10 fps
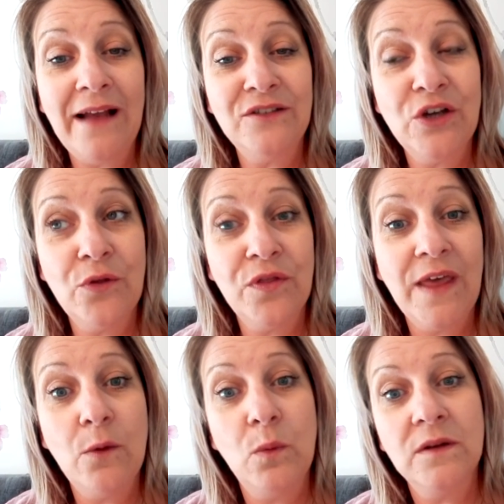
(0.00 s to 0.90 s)
and don't
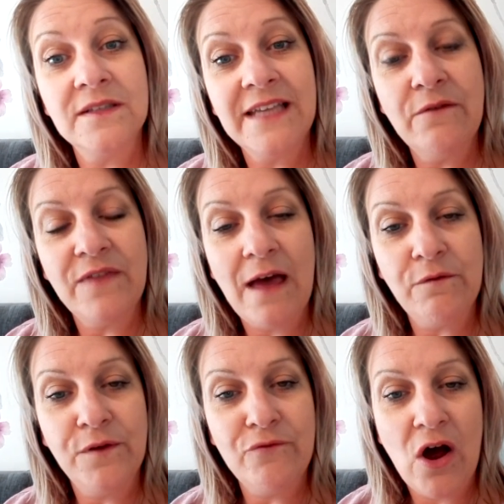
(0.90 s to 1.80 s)
think we'll save
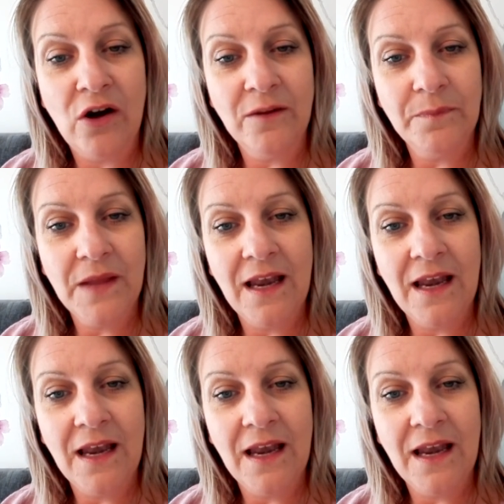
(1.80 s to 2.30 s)
that for Ron